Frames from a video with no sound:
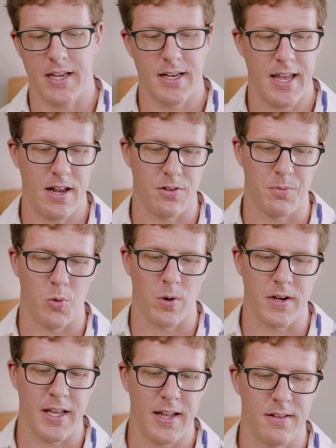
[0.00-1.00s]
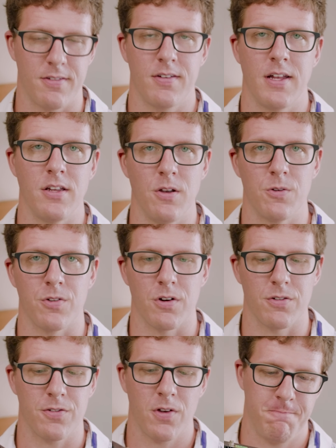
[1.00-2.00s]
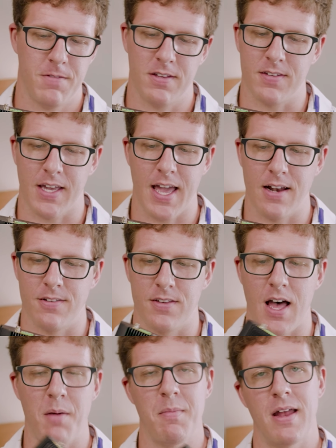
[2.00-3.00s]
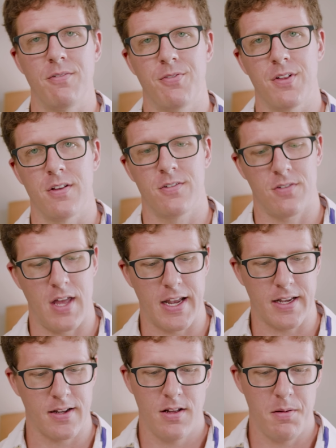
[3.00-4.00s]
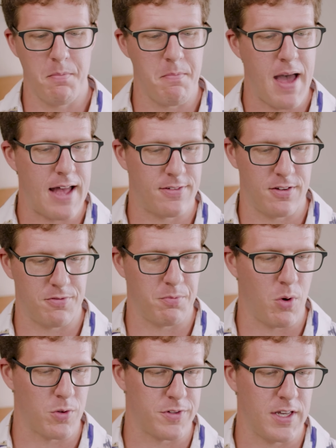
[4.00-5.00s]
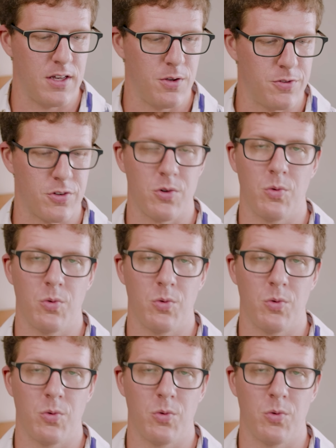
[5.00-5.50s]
and can handle more needs and users. This again is not meant for this like massive multi-user